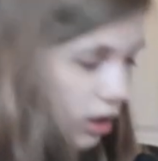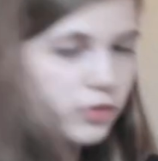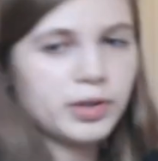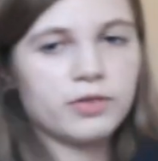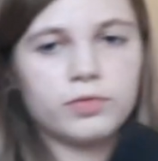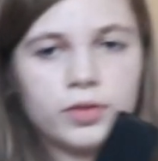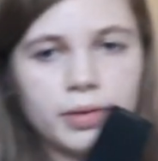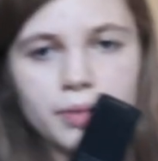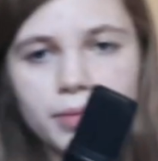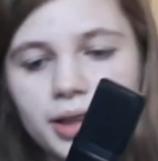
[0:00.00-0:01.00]
A lot of them have
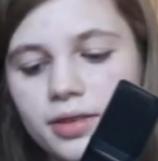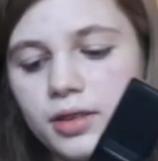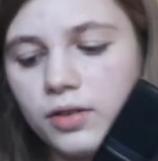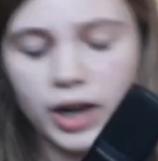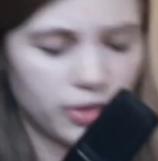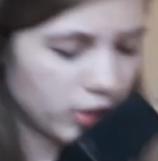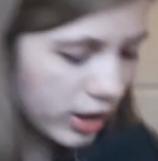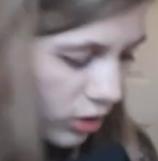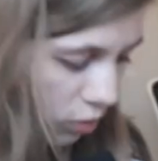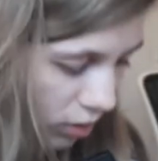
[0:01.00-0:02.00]
like main stuff. I
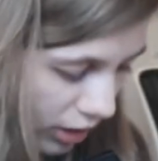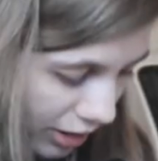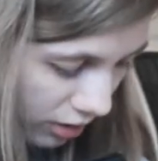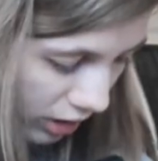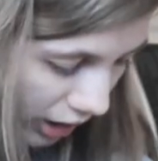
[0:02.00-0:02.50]
think this one is on the